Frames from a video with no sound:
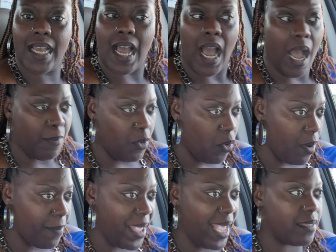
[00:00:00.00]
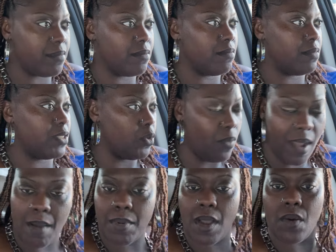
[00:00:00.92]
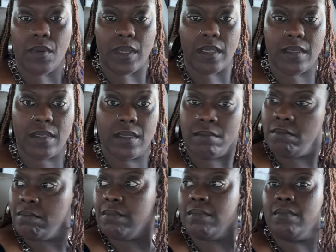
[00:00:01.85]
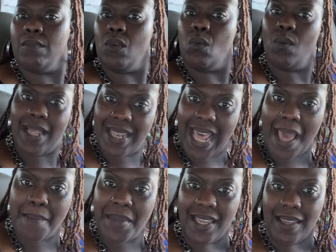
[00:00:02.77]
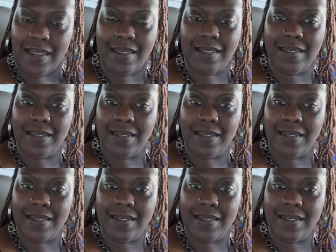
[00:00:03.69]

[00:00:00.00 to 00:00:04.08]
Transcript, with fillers: I'm going back to where I'm going. What that mean?